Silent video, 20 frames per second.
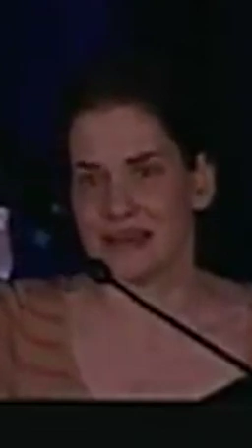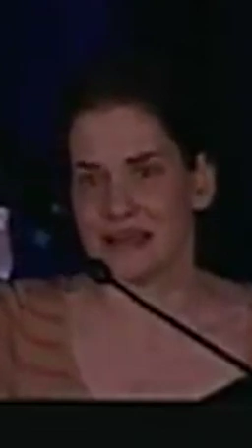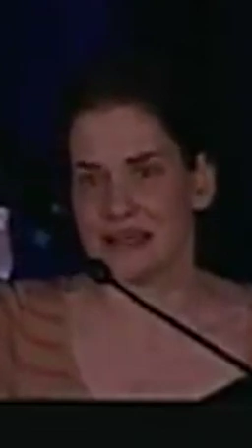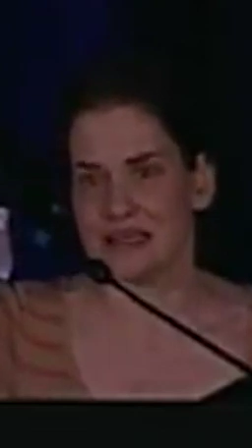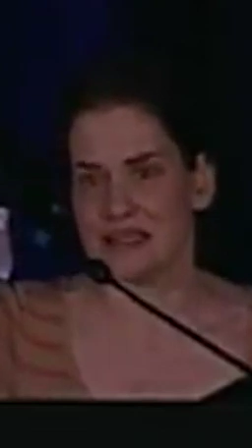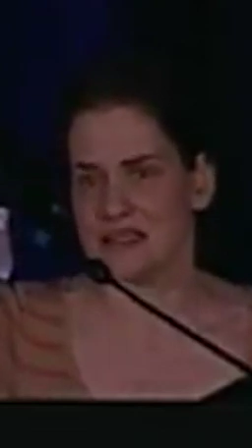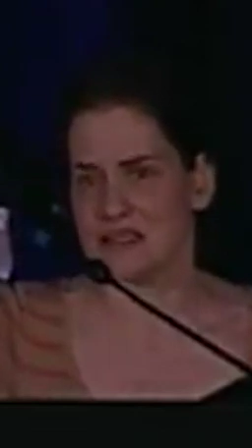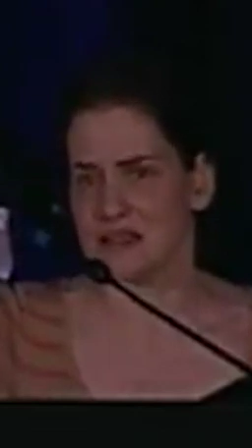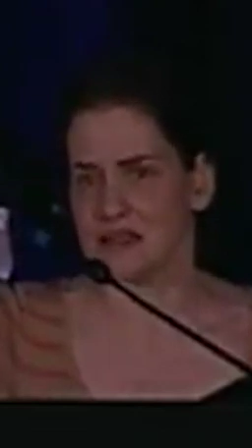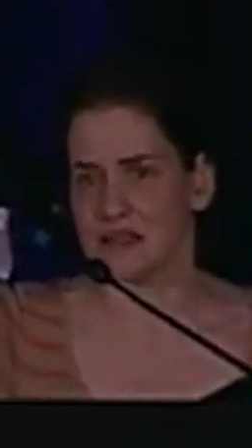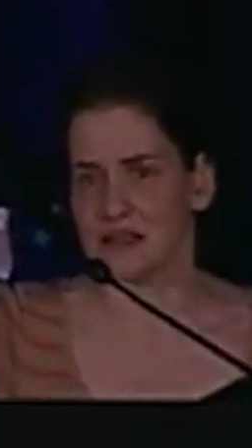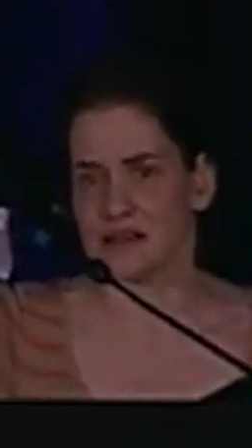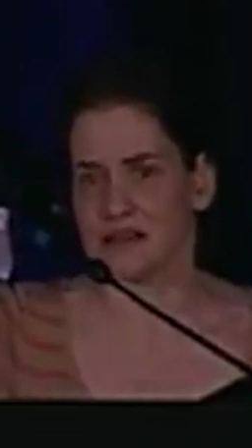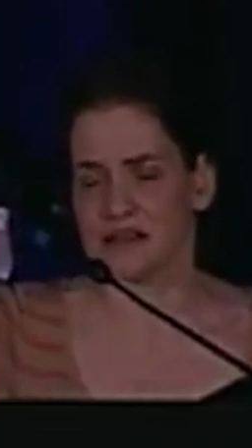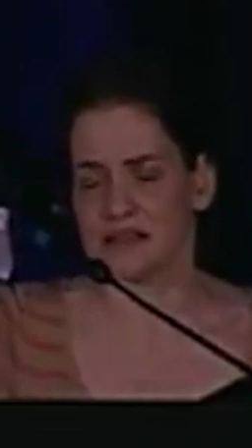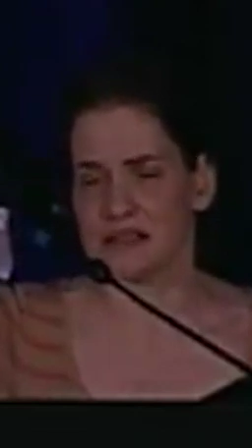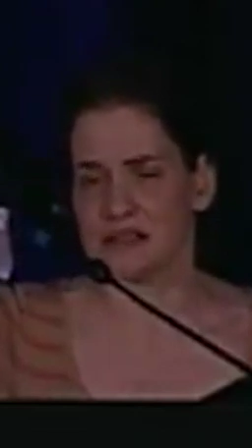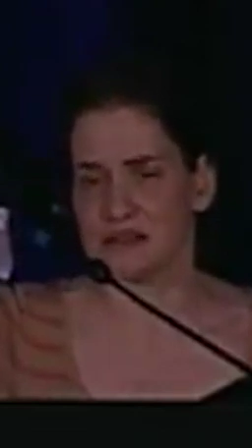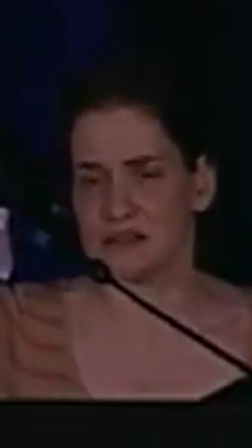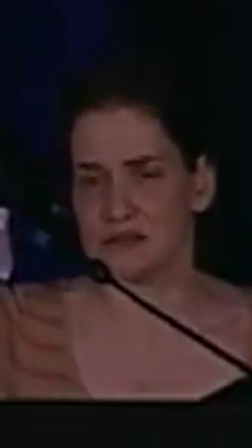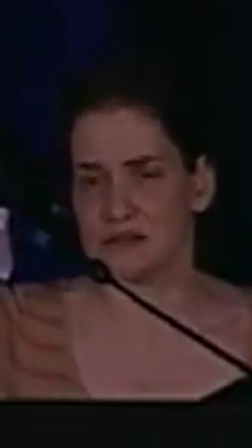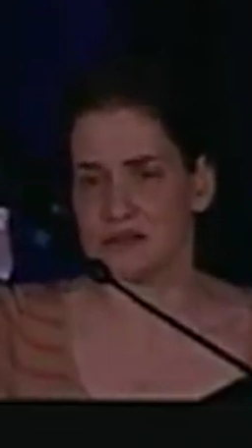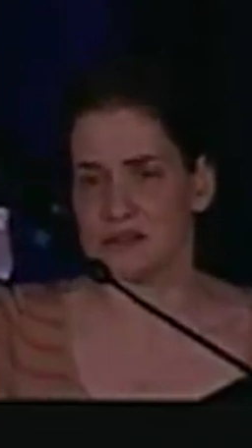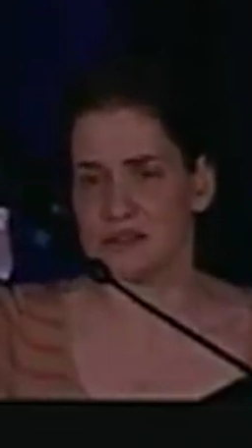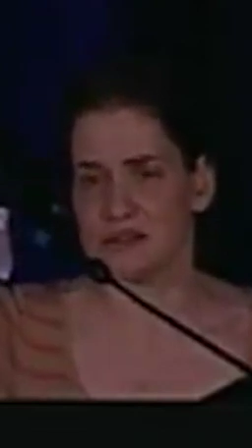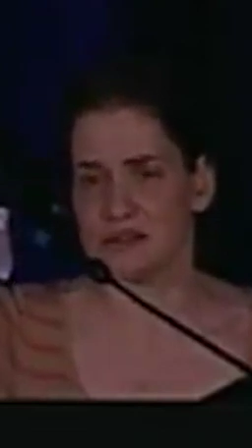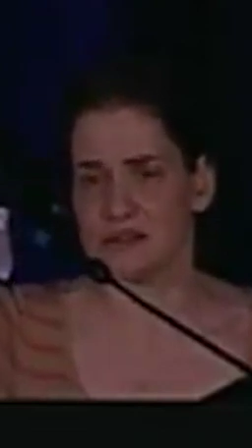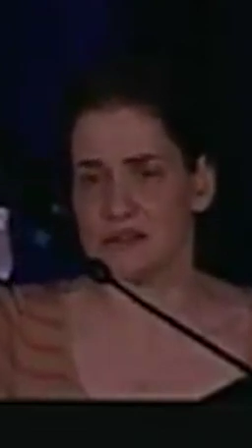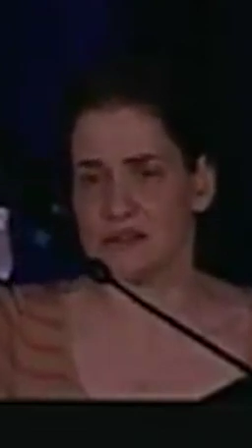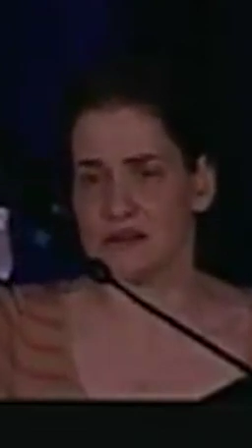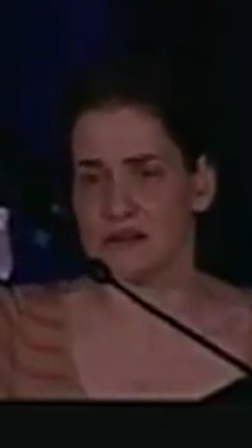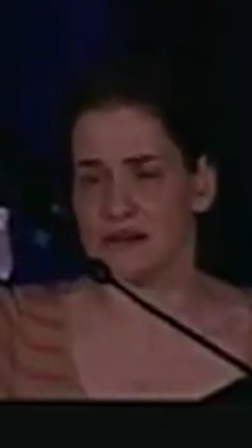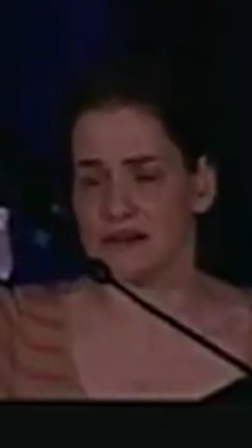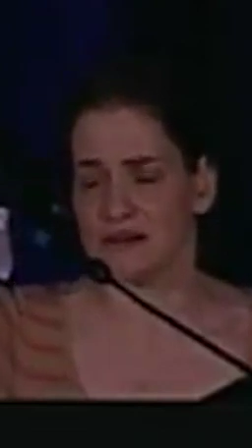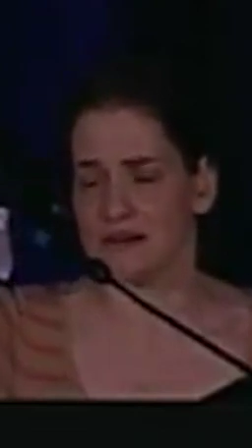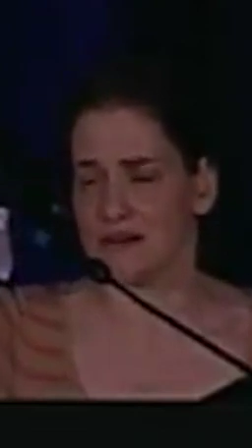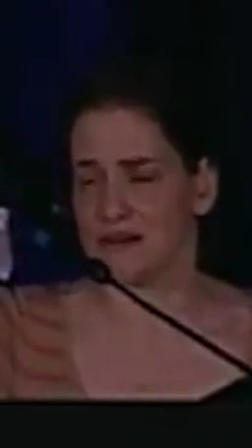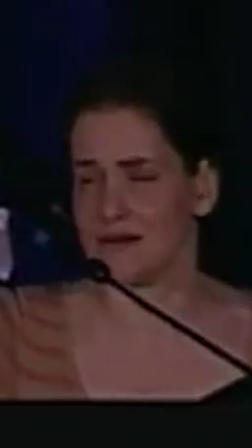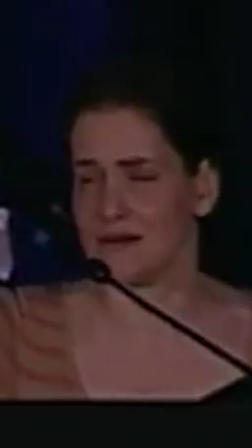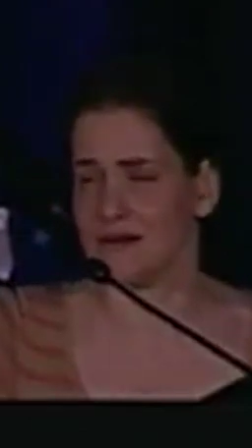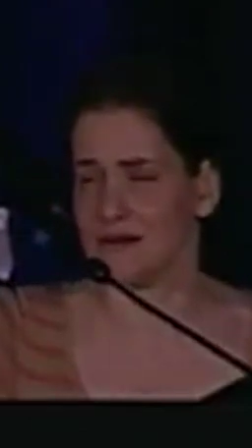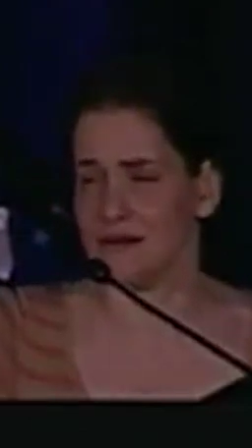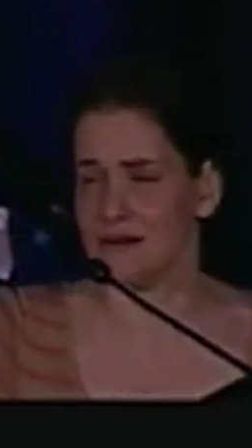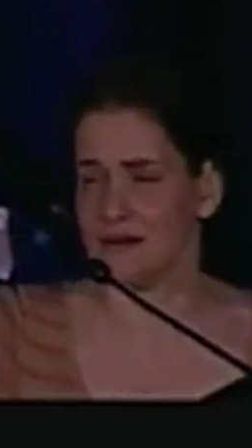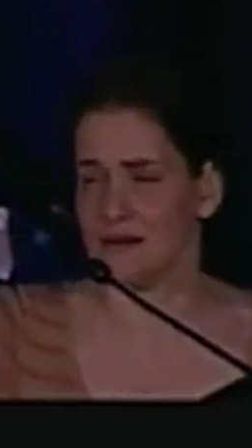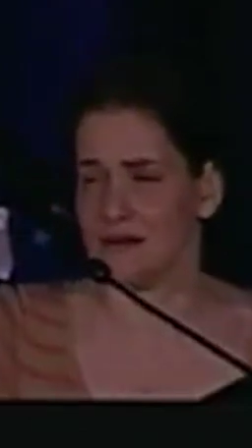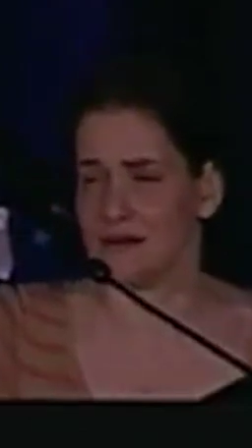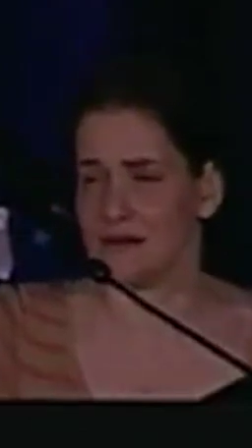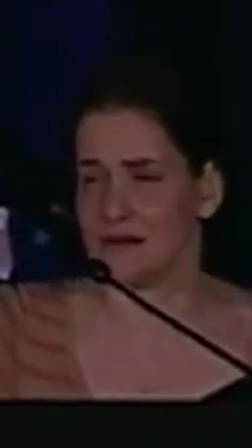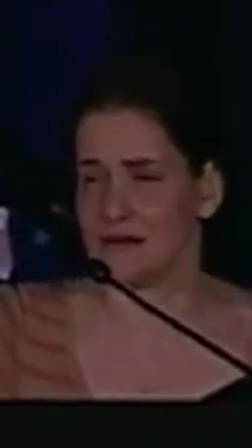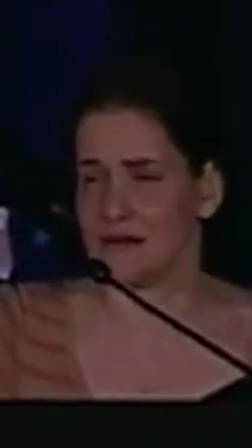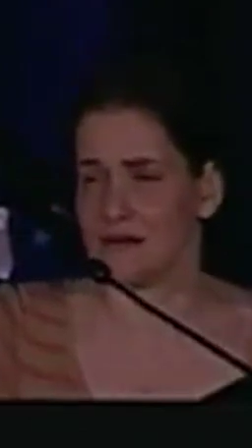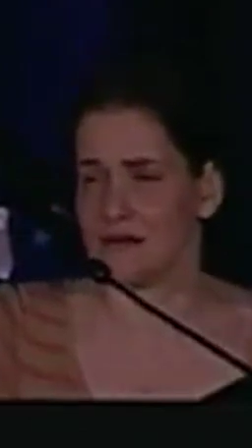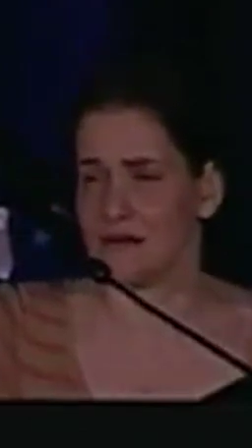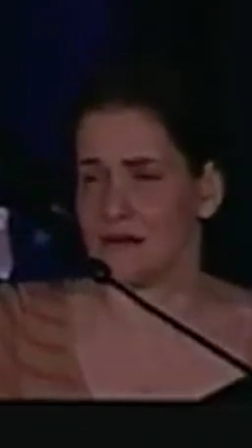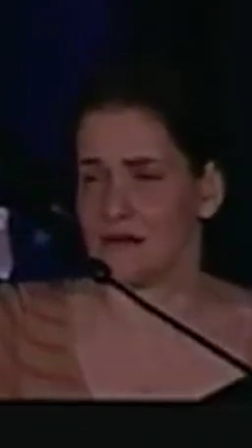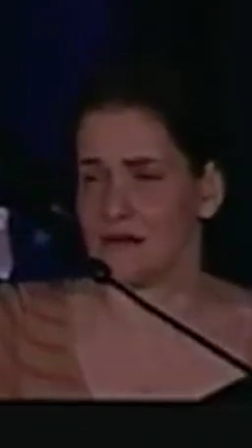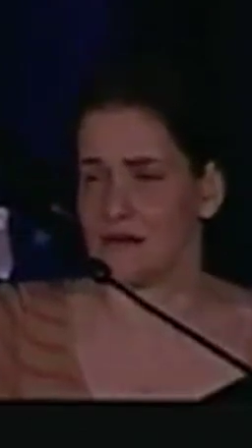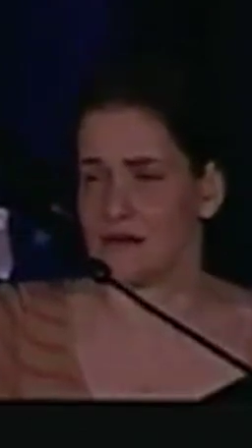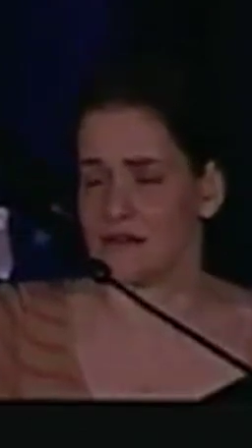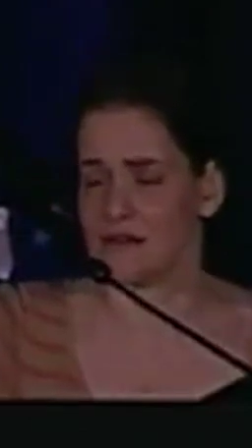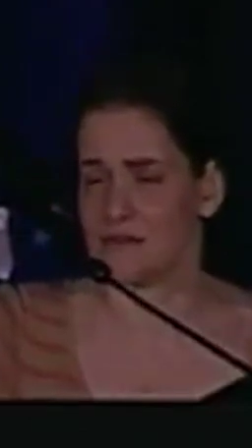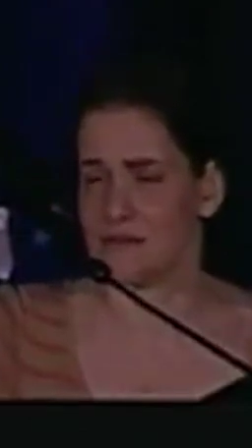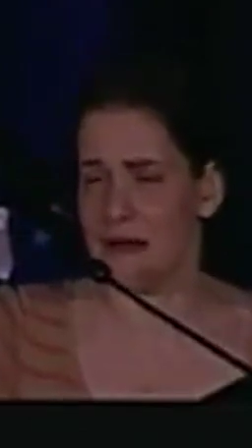is clearly due to the the